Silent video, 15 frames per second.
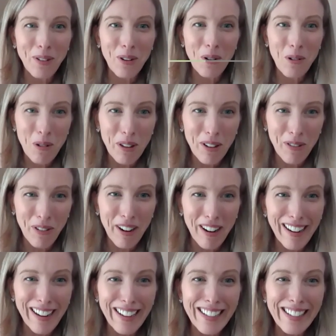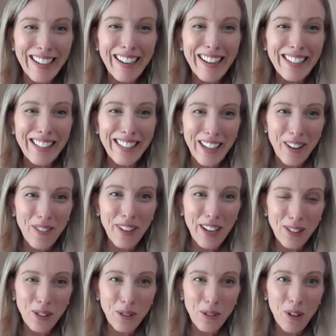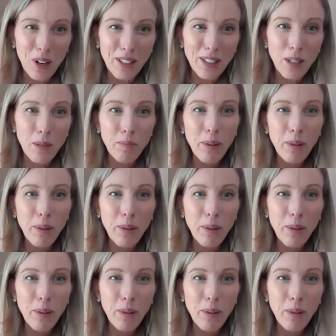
feel qualified to give that sort of answer,